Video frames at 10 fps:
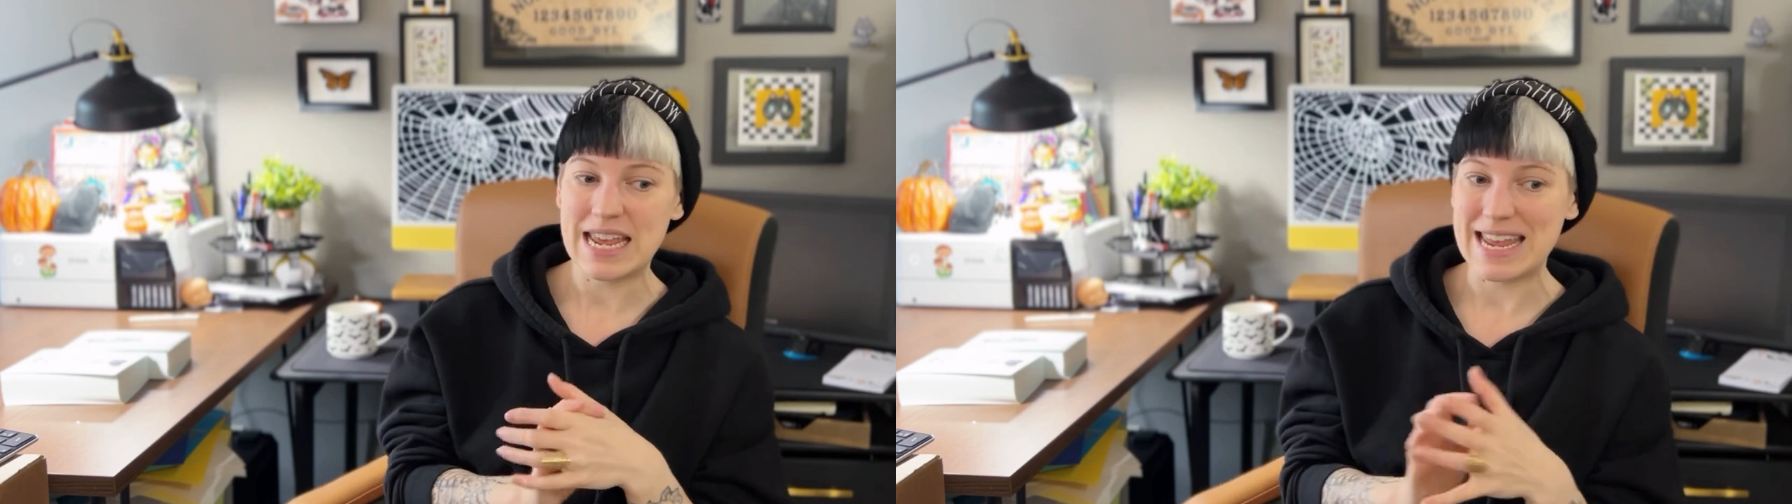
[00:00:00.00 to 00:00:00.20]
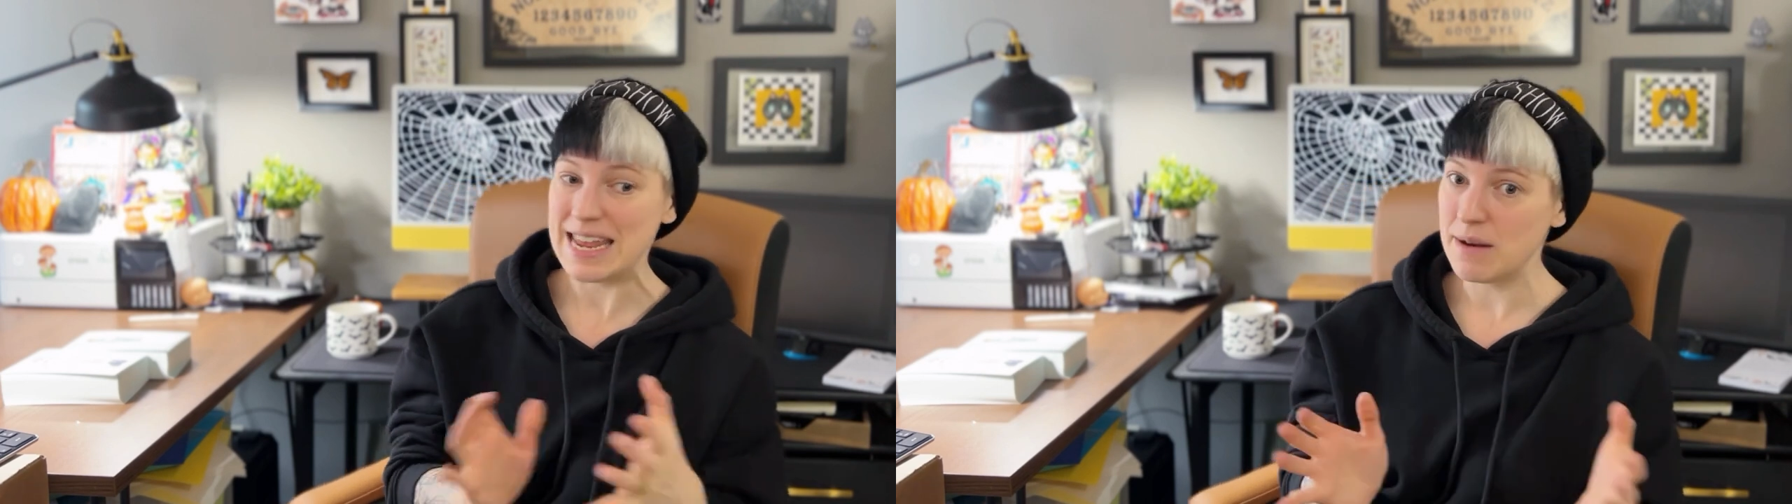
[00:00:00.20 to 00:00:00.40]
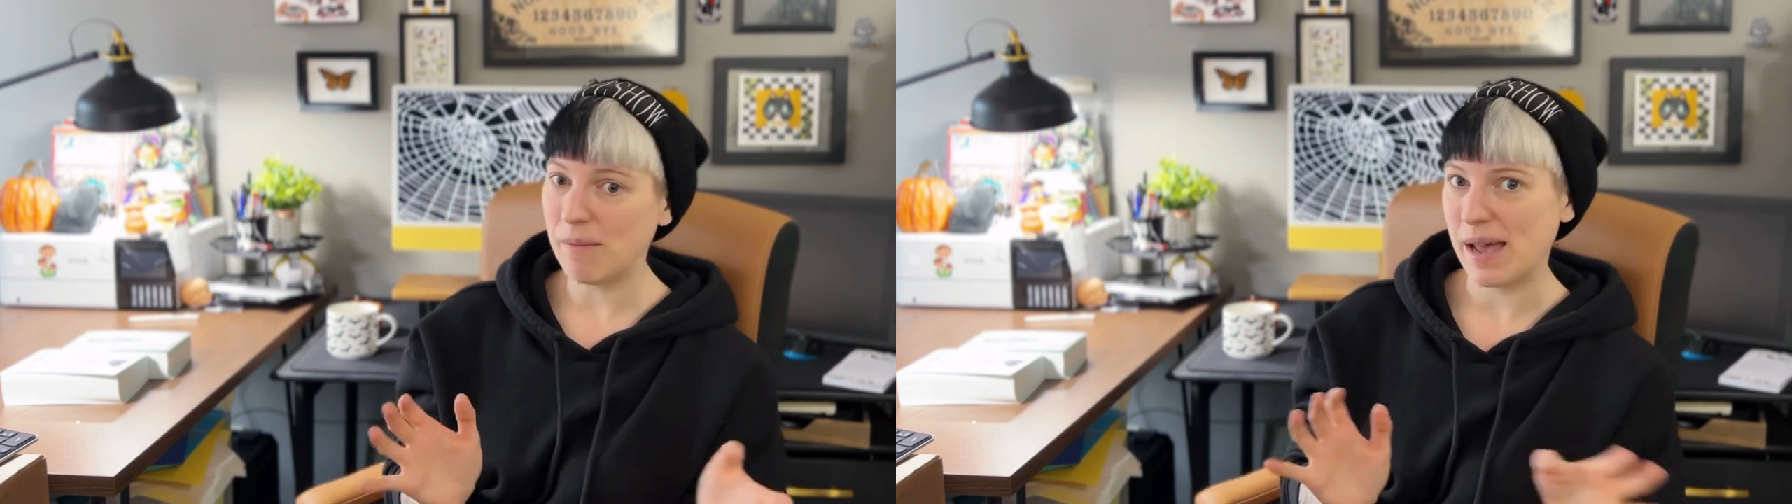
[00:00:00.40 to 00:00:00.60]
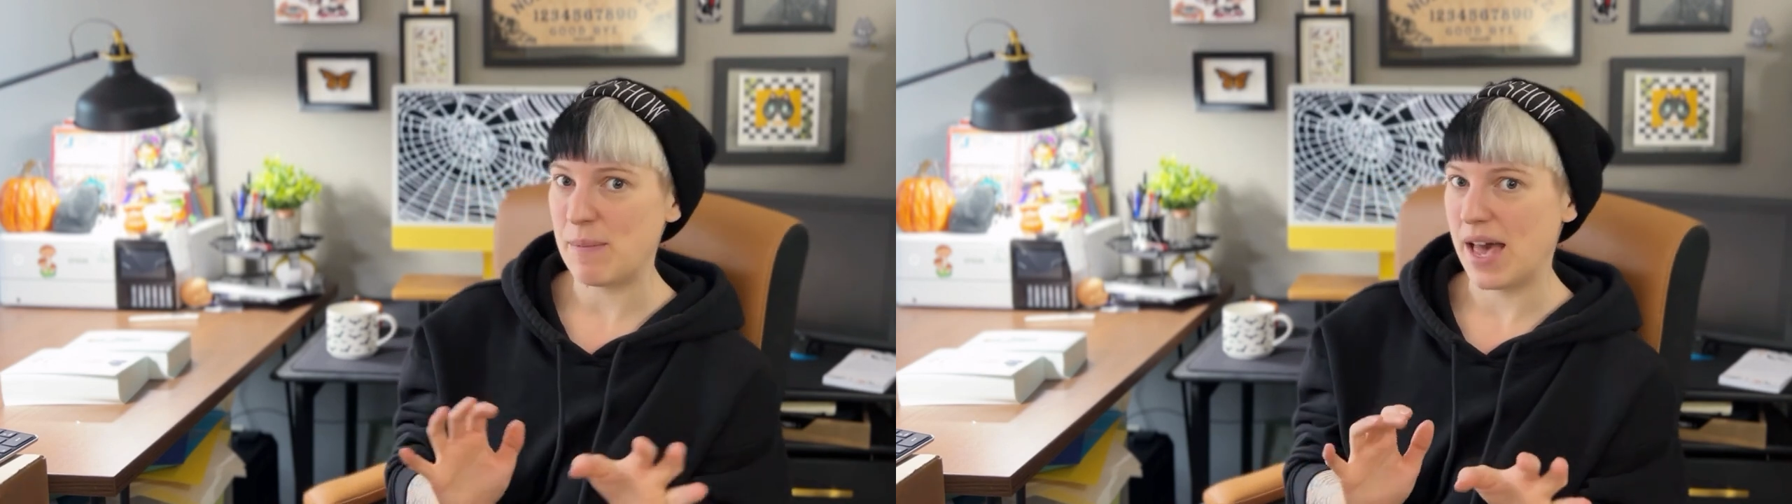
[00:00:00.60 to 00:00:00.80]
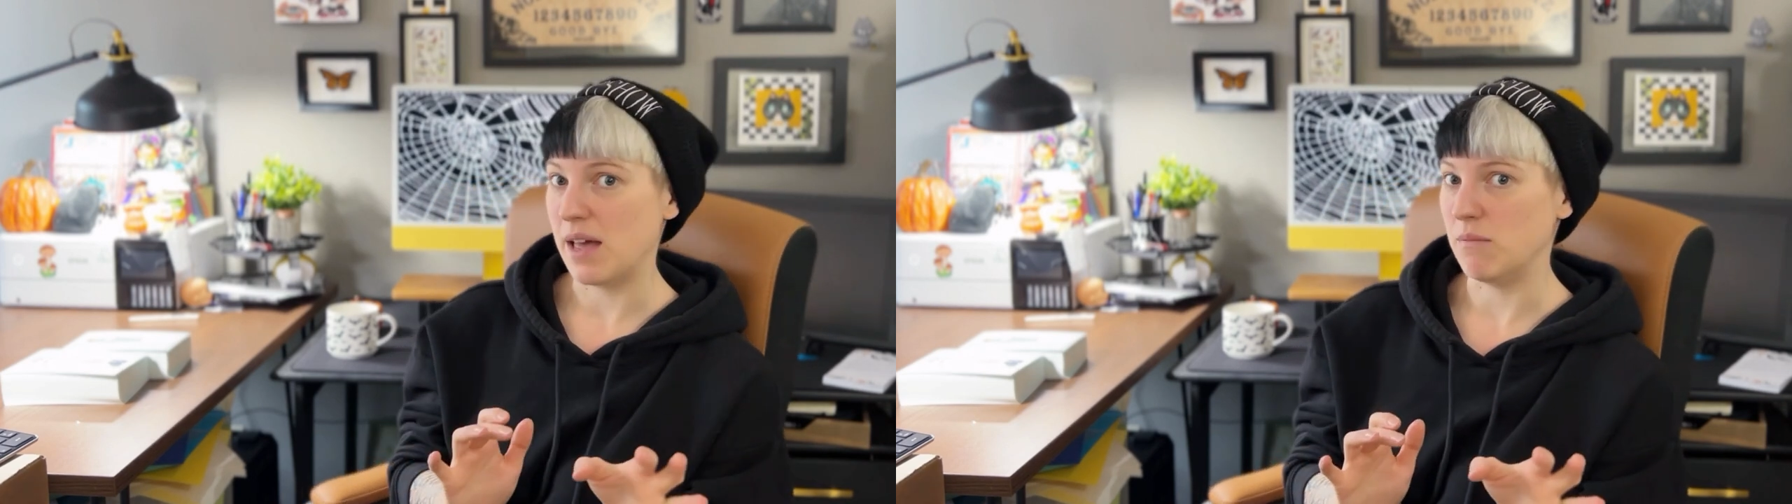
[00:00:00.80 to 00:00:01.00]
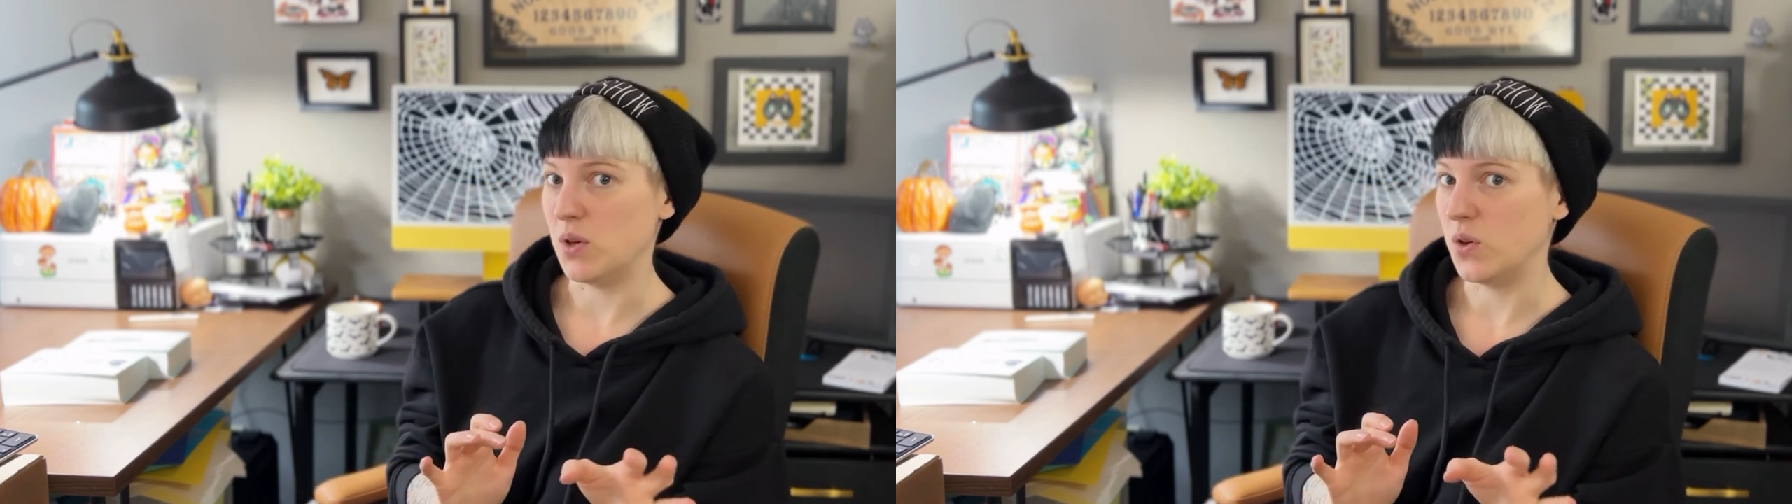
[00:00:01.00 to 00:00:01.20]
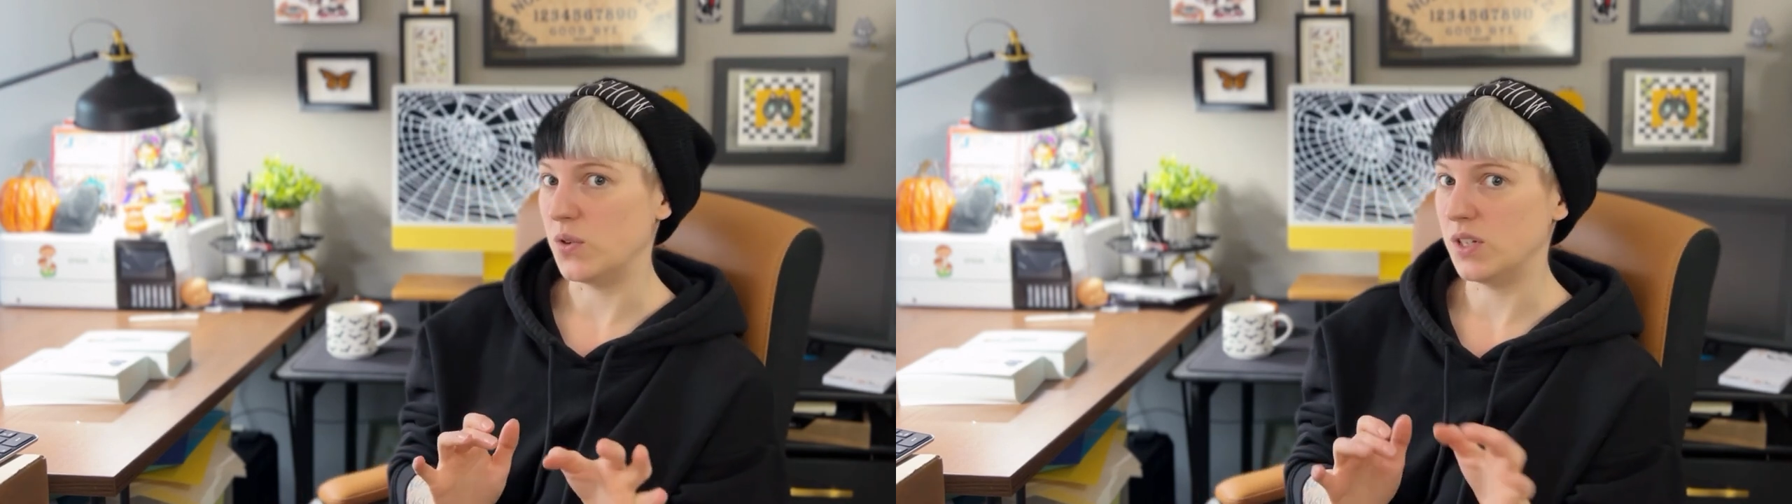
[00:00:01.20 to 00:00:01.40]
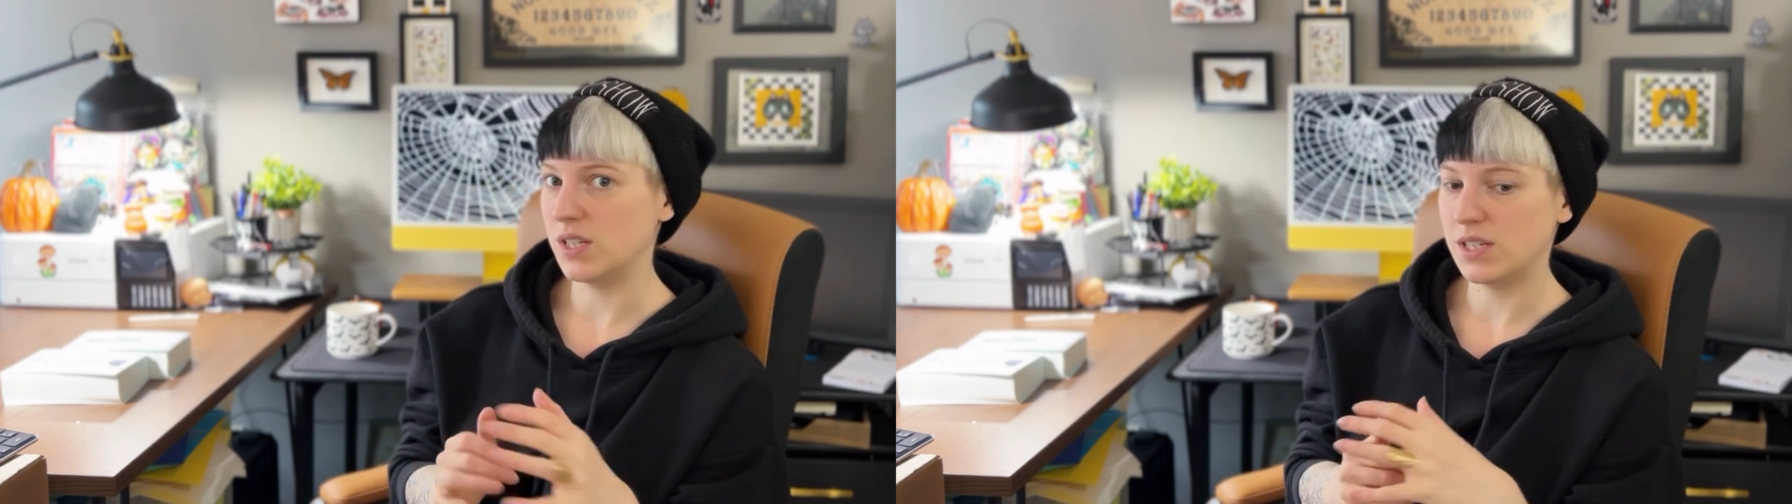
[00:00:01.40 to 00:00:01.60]
in my bad
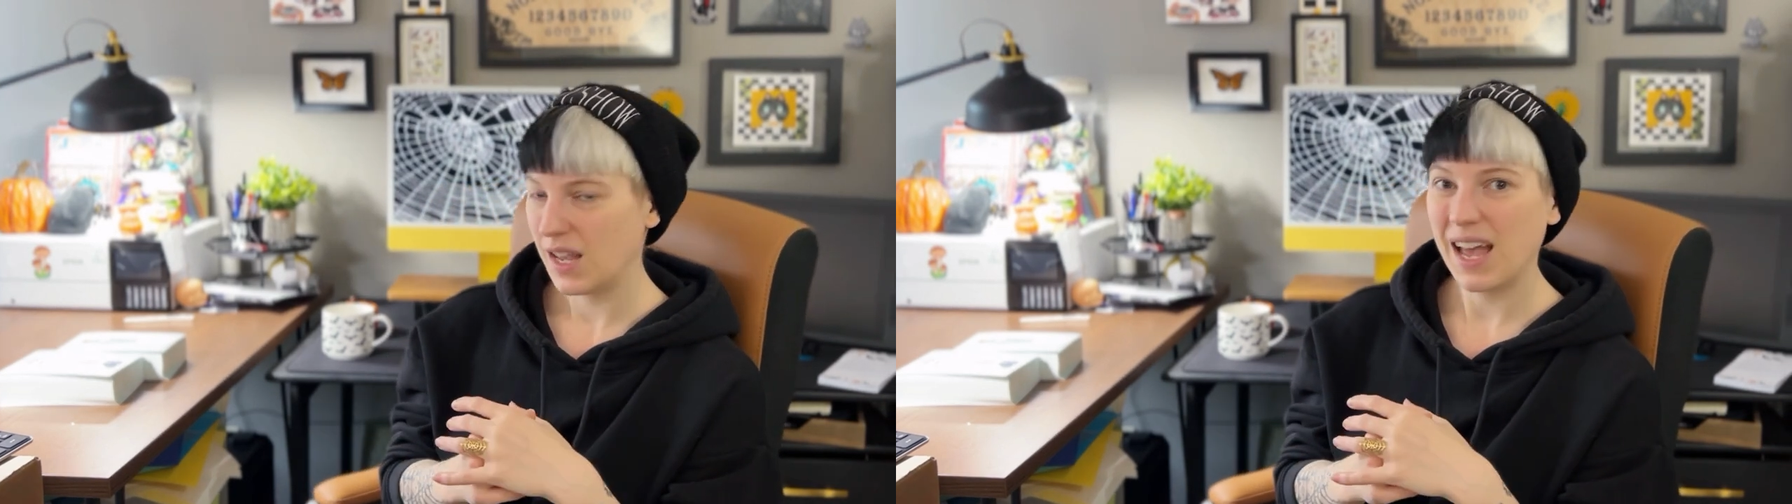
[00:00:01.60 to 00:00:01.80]
moods.